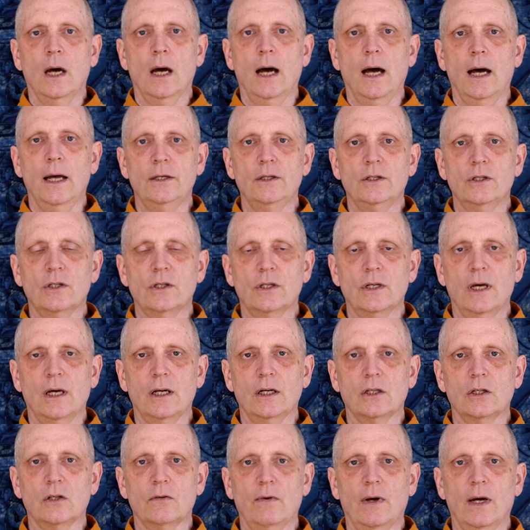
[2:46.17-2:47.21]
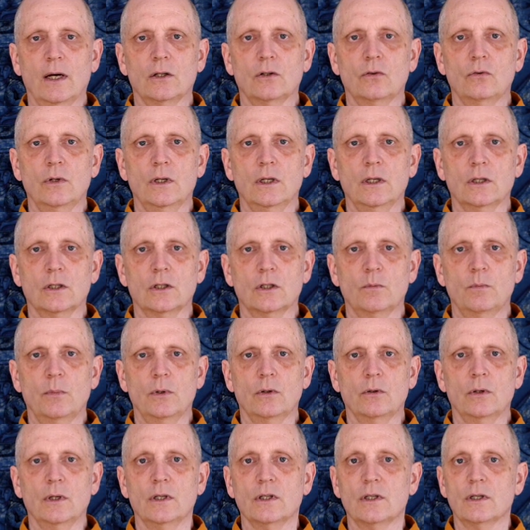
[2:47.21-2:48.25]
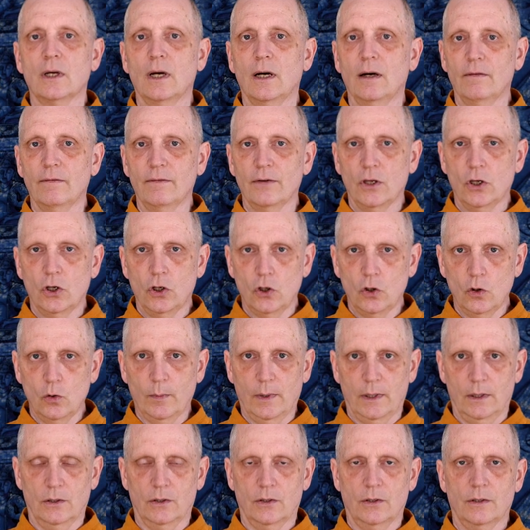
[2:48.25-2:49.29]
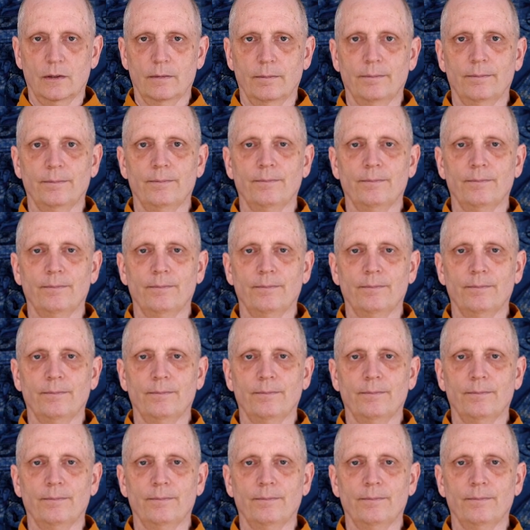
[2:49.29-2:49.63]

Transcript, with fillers: unsatisfactory experience of humans.